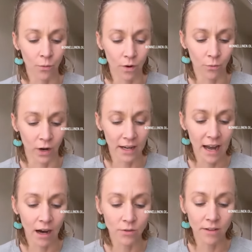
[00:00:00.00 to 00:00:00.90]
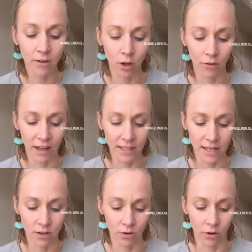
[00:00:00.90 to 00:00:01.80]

1 ounce of clove essential